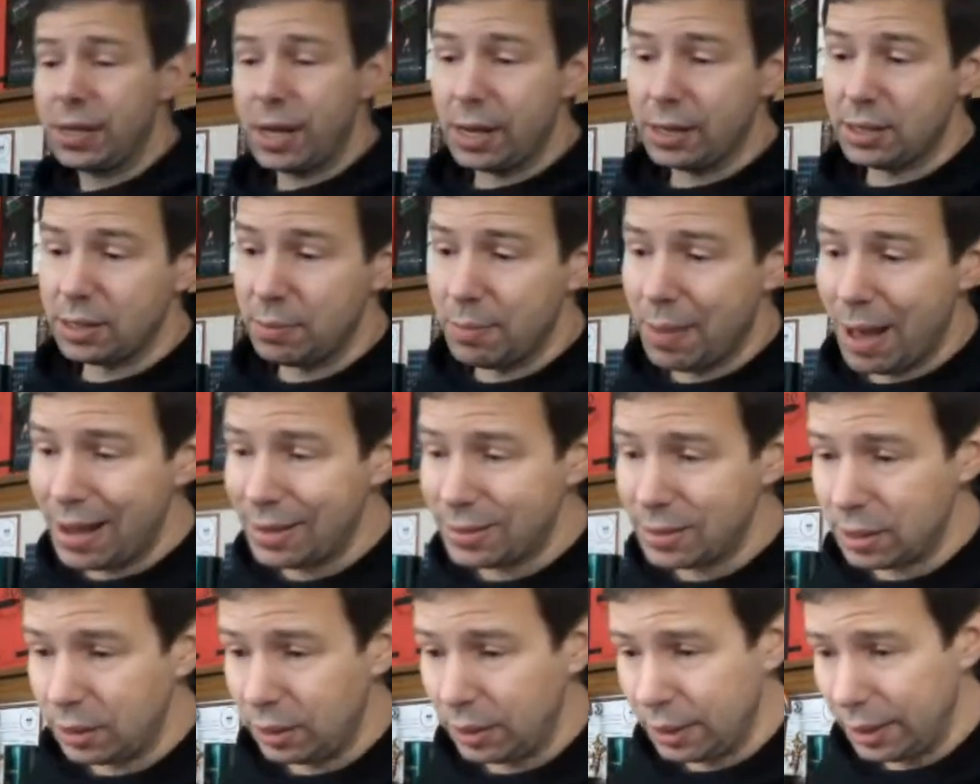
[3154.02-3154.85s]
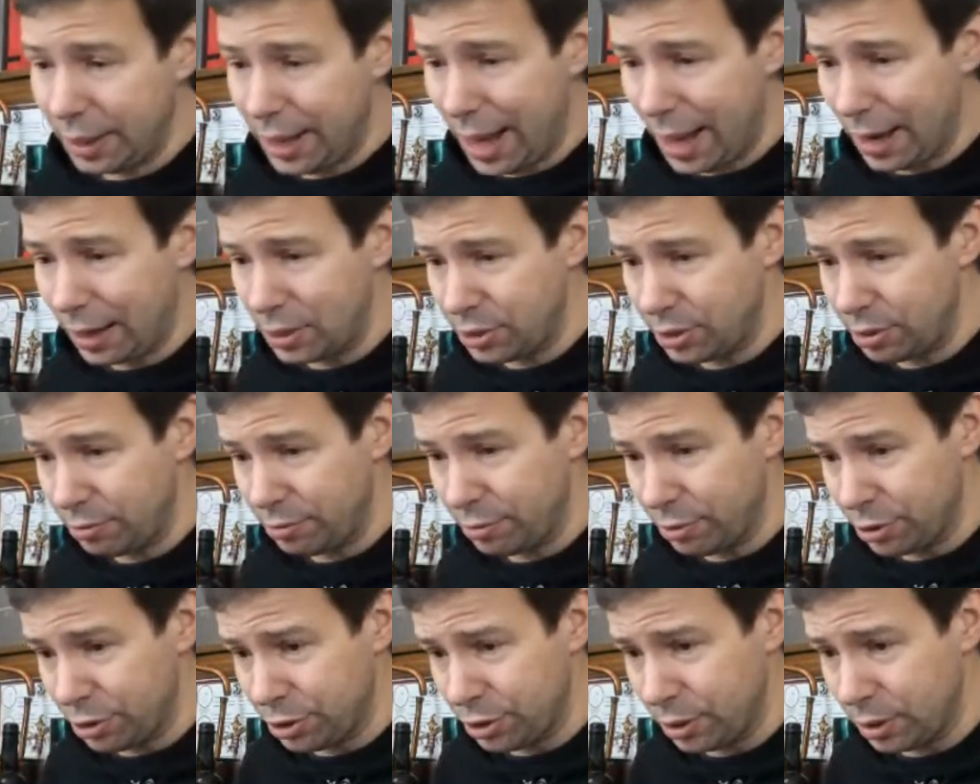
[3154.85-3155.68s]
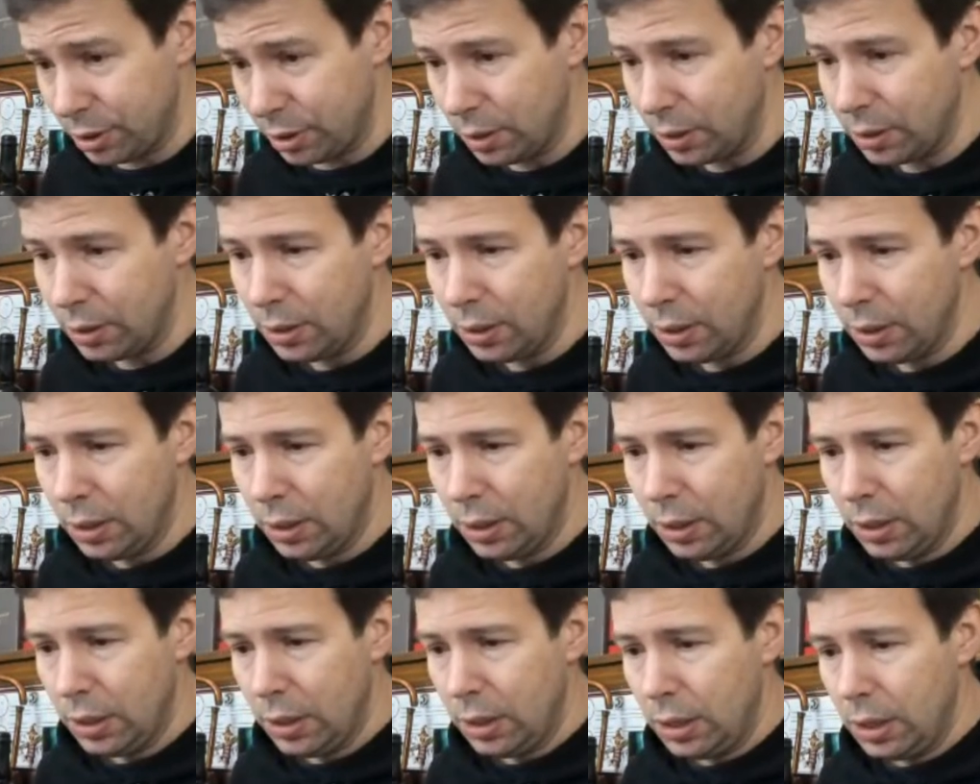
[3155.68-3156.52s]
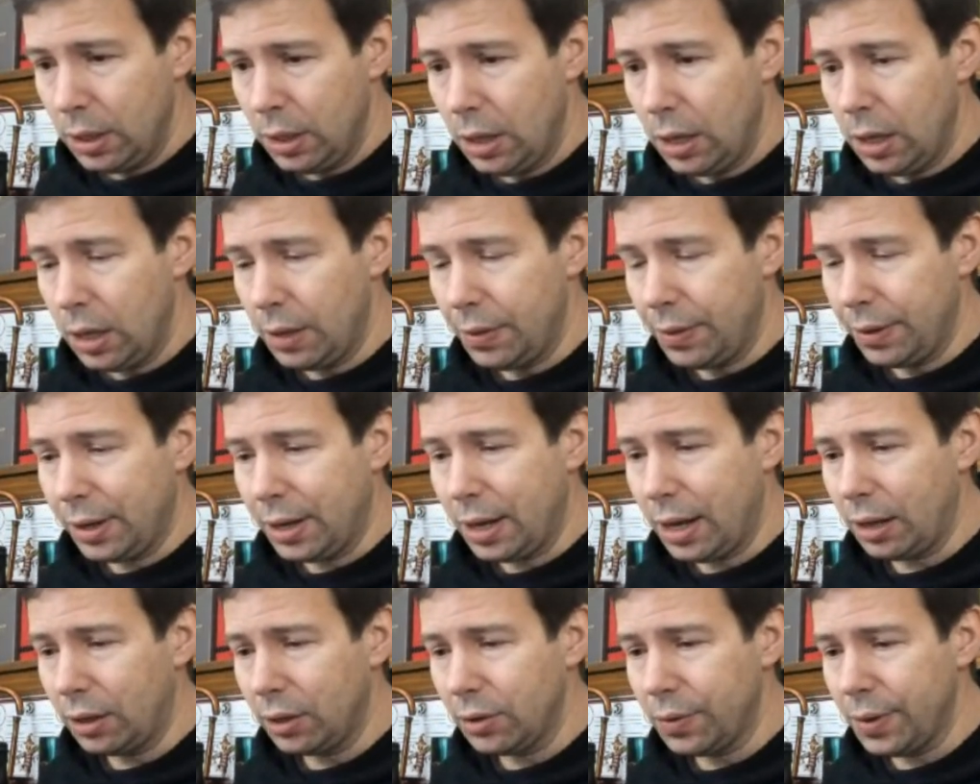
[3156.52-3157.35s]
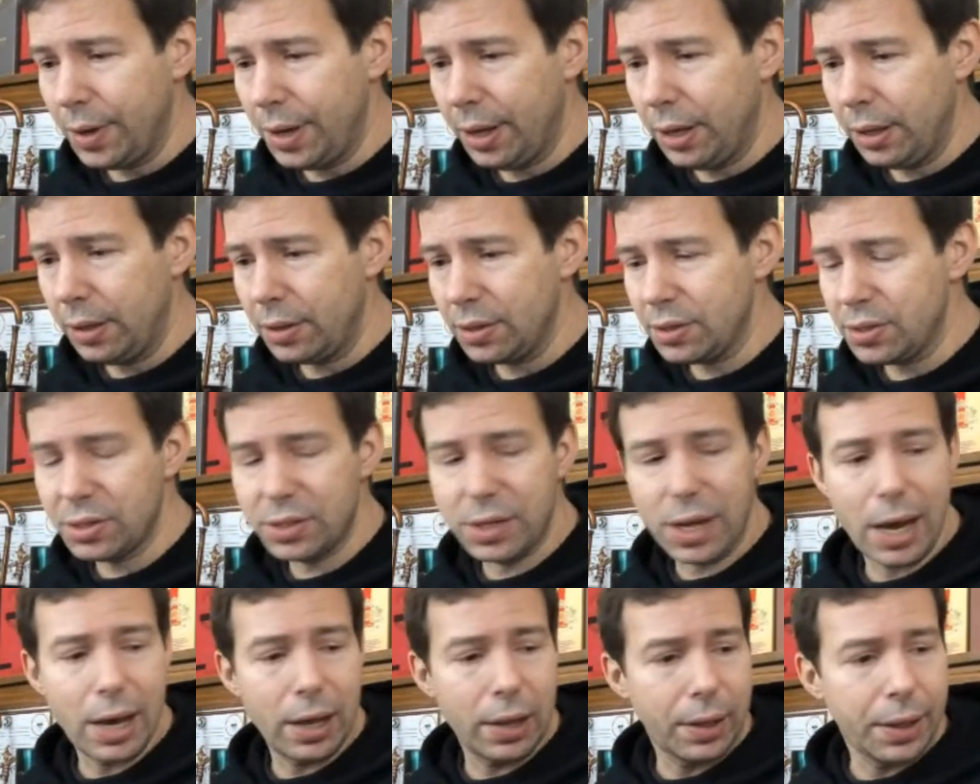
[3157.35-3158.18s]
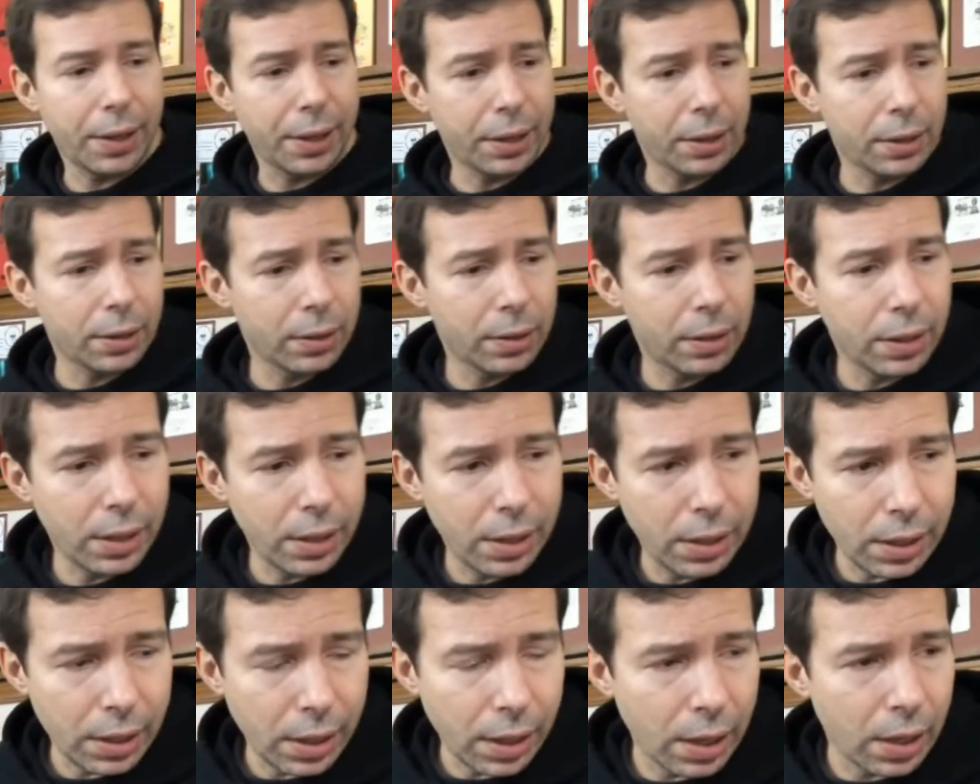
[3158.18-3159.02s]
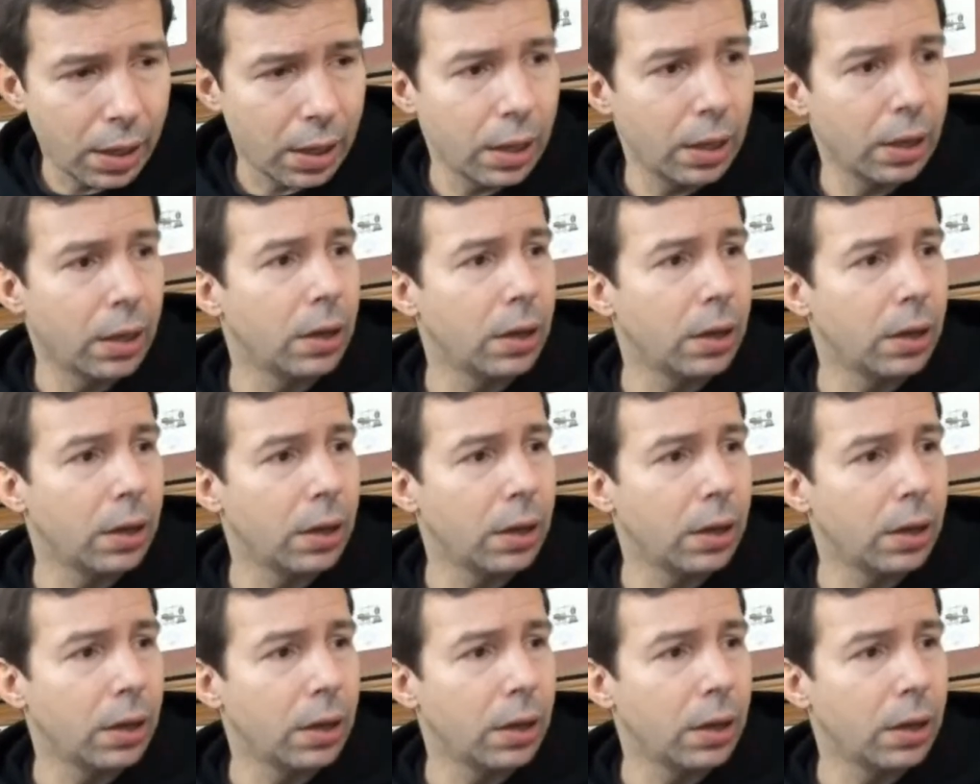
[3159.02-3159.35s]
it's a masculine canister for sure. The coloring, the styling, the